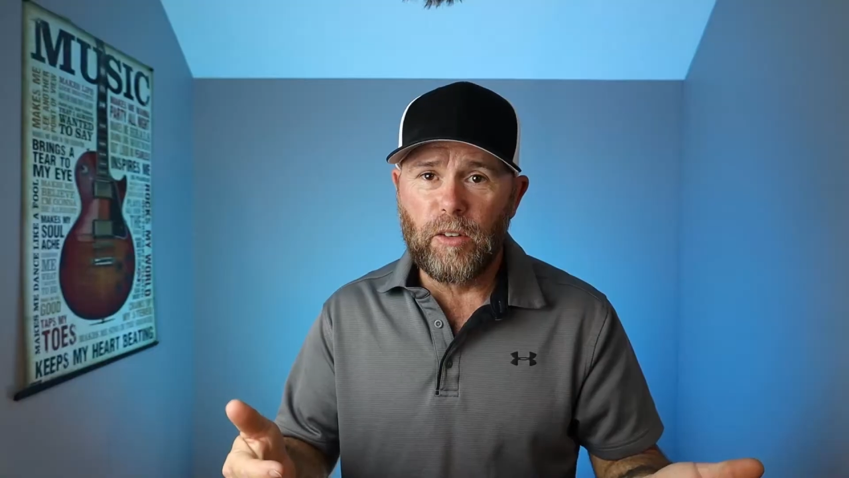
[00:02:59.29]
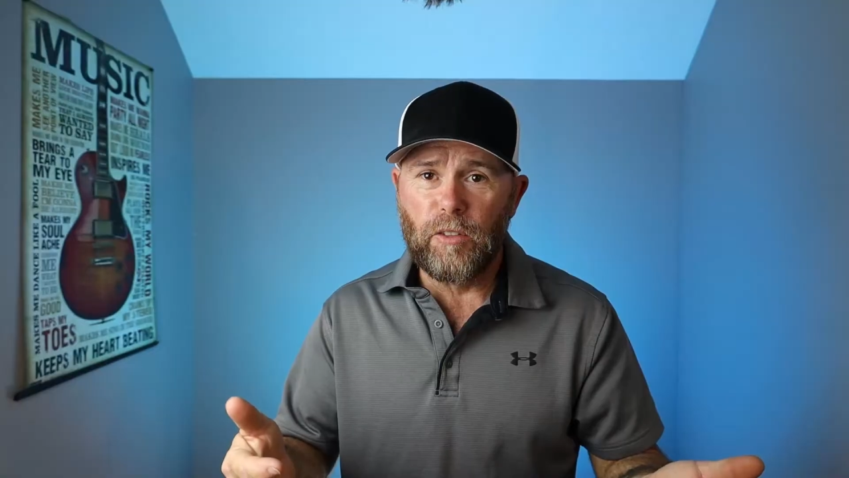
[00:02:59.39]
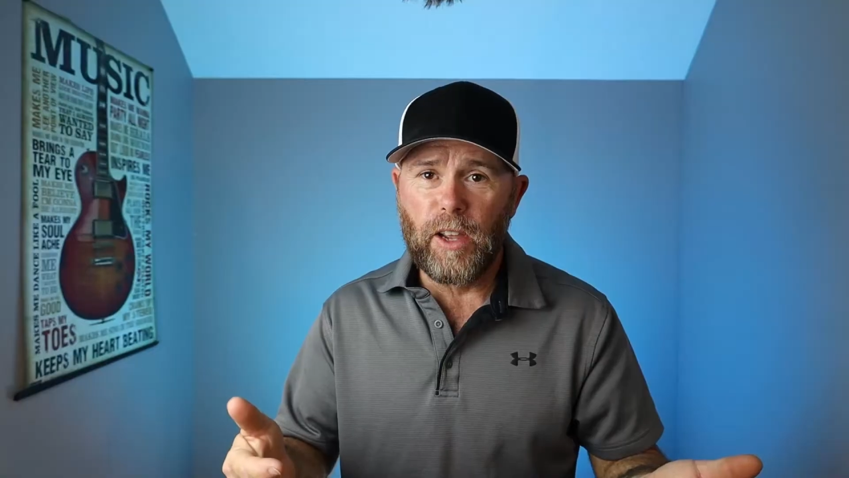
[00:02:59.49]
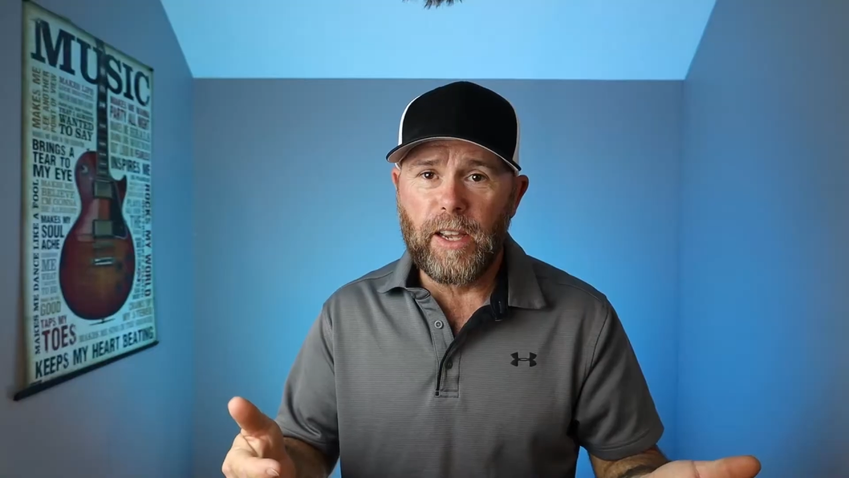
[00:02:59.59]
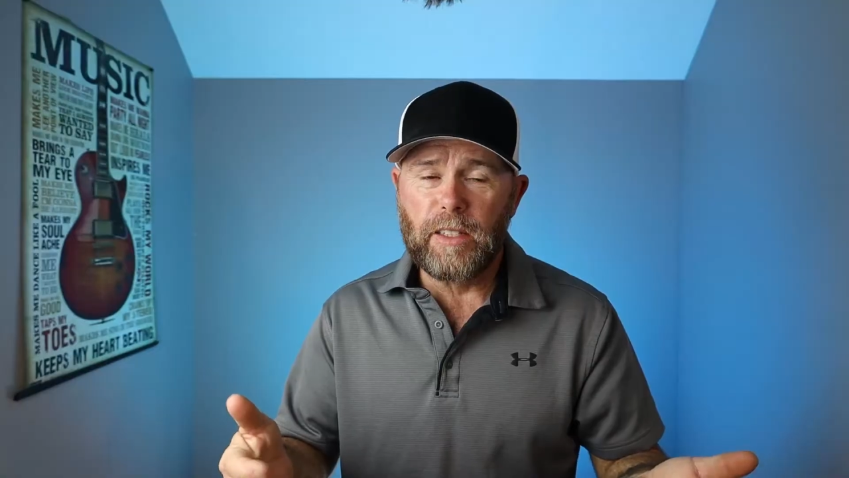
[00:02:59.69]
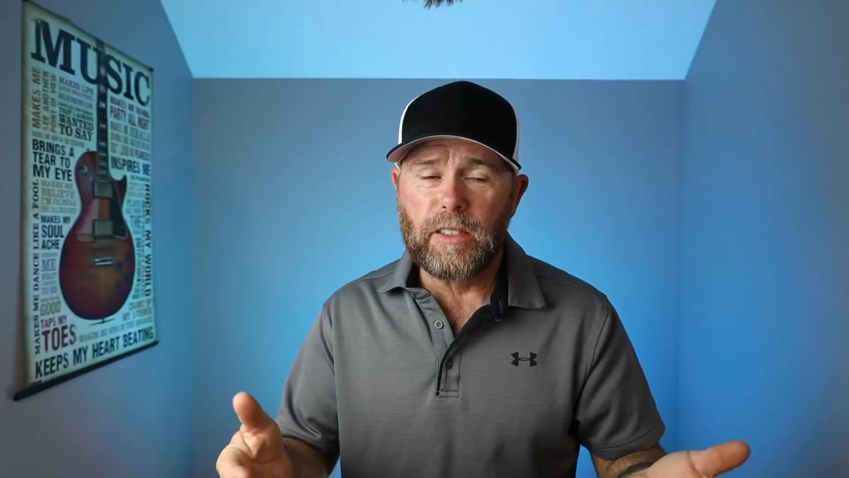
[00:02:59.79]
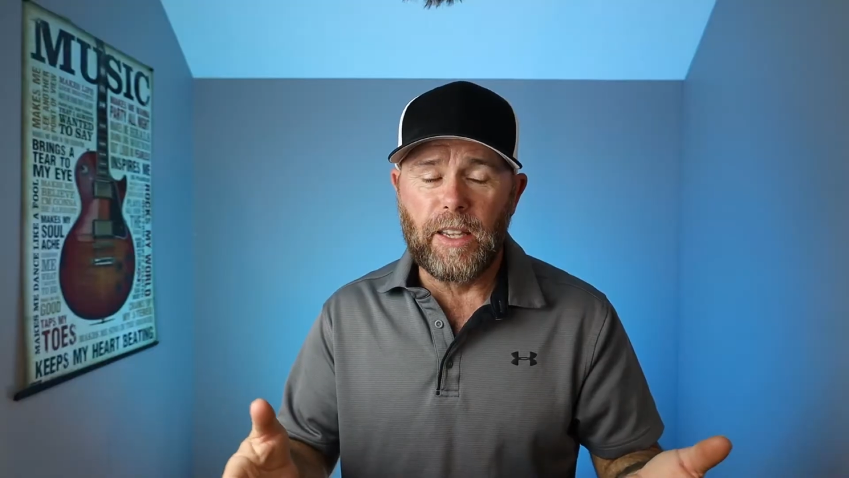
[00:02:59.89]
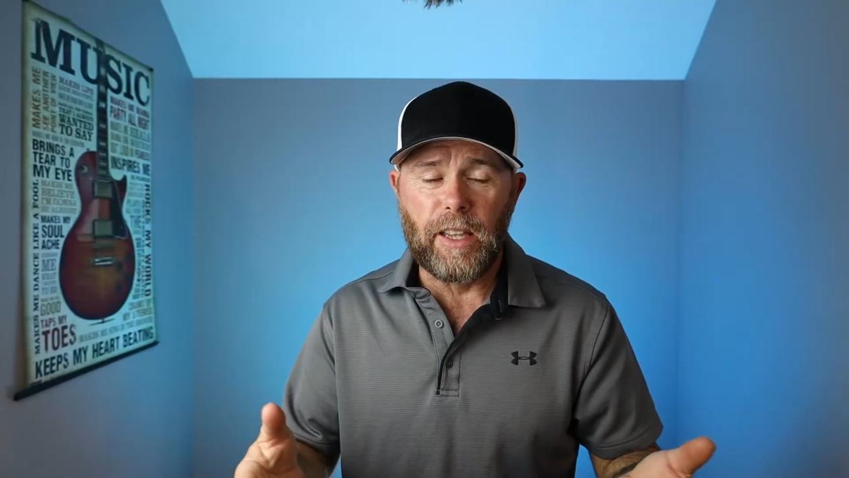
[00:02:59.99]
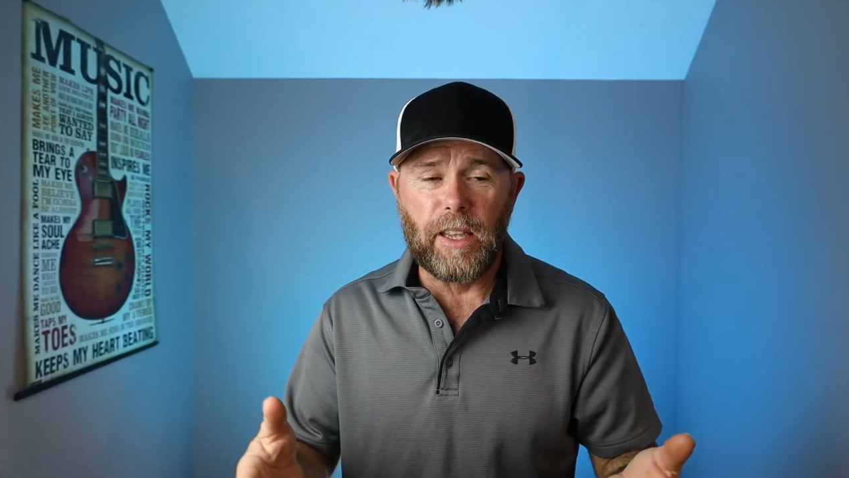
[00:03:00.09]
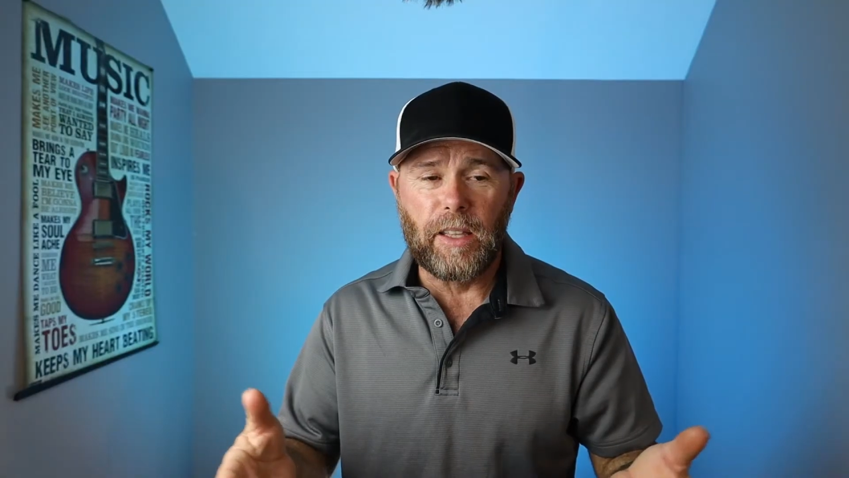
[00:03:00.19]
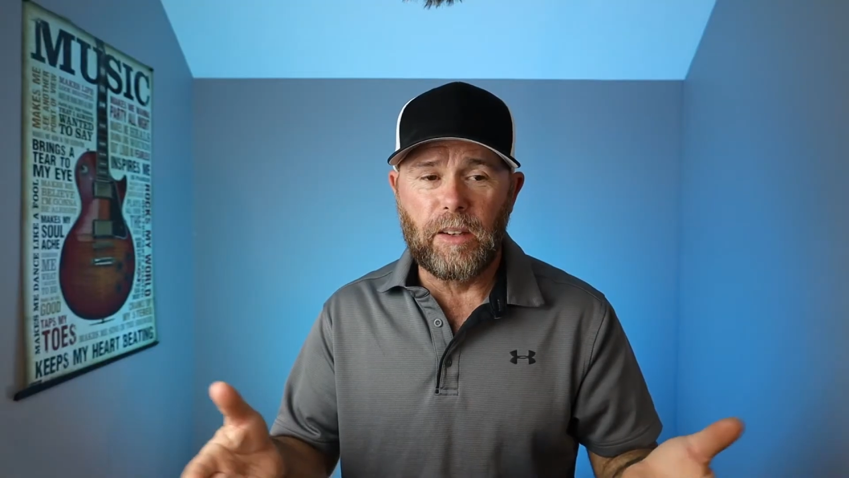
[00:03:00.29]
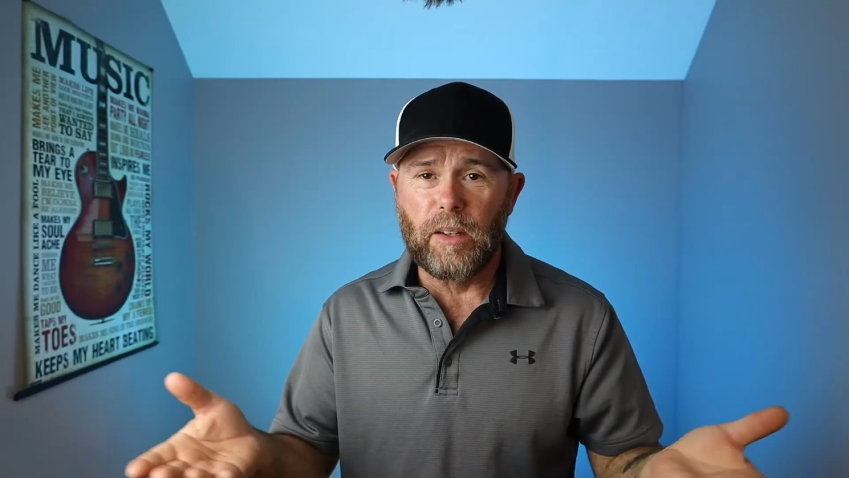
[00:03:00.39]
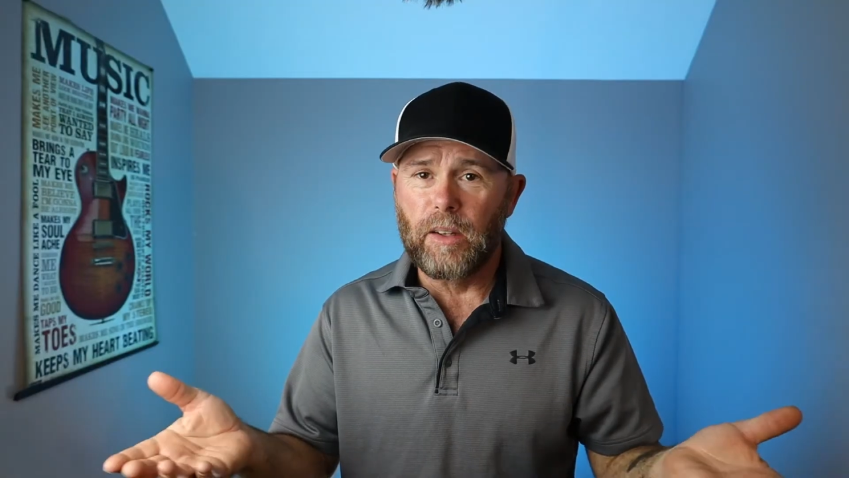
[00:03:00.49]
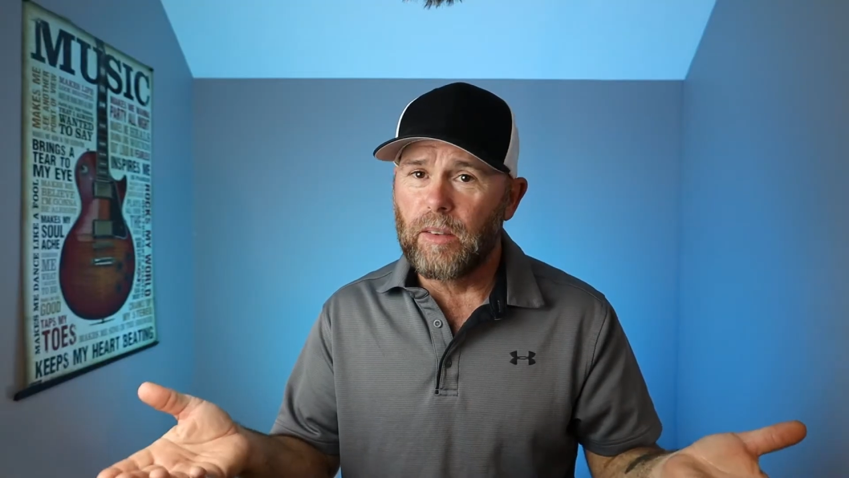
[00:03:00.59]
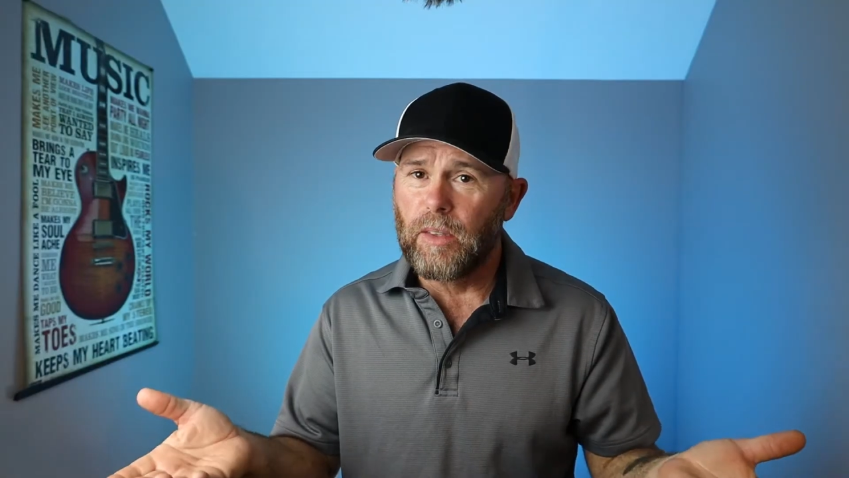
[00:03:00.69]
effects, and
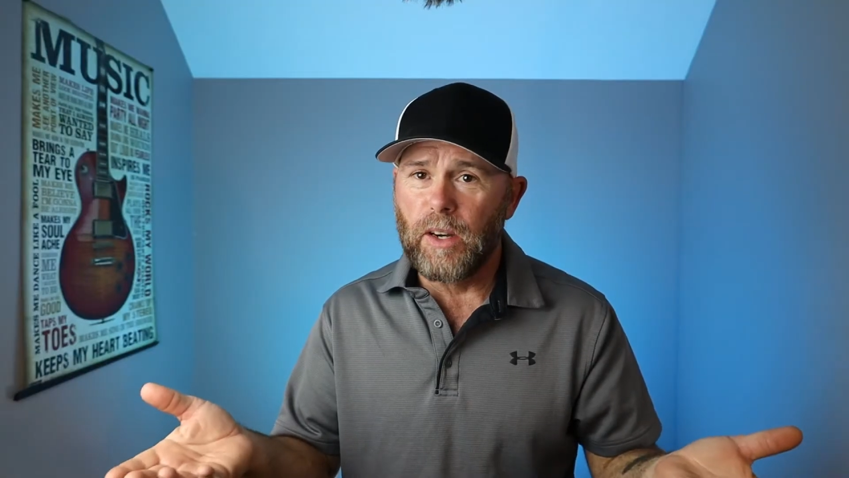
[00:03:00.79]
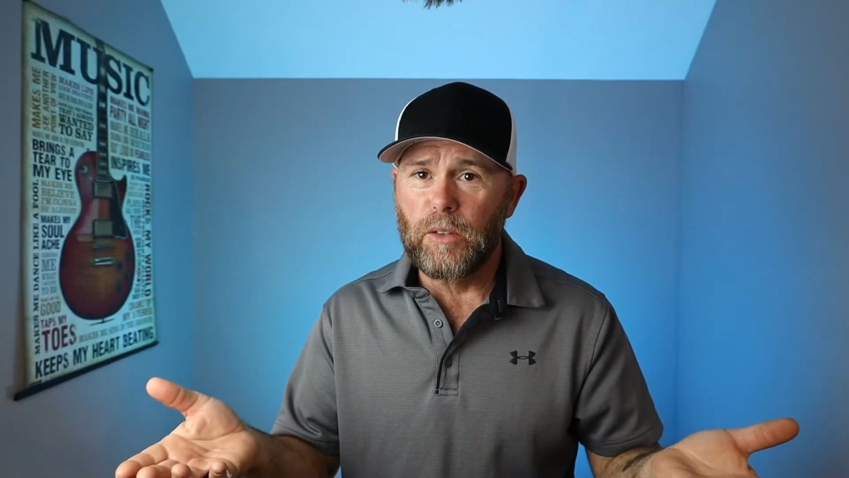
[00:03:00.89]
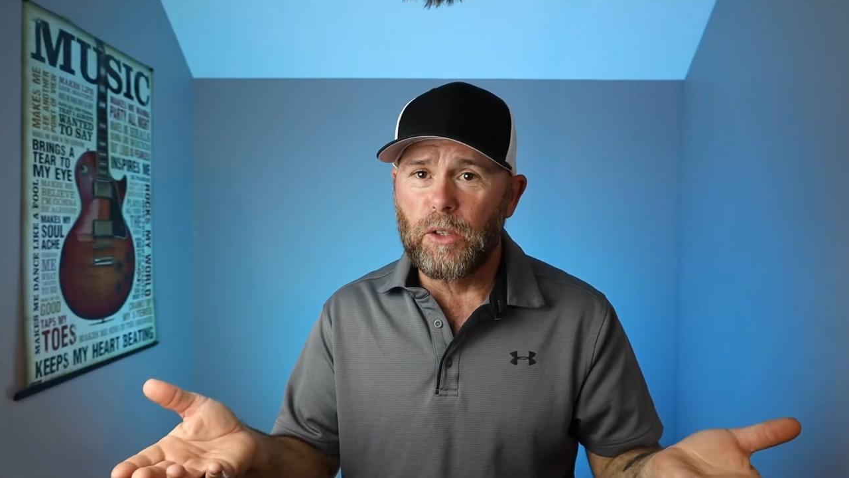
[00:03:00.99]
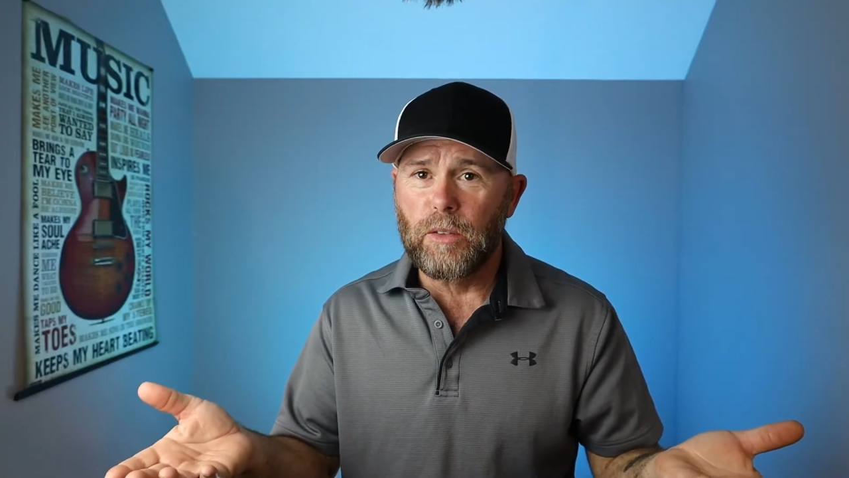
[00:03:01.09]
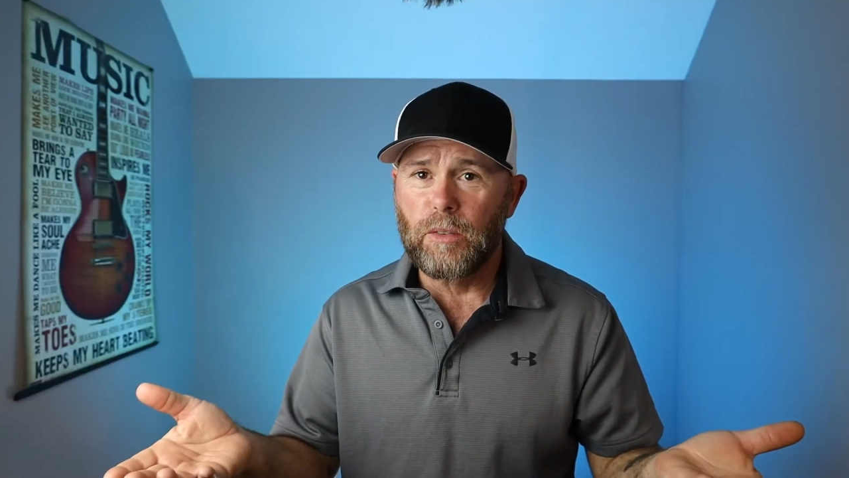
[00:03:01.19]
there's your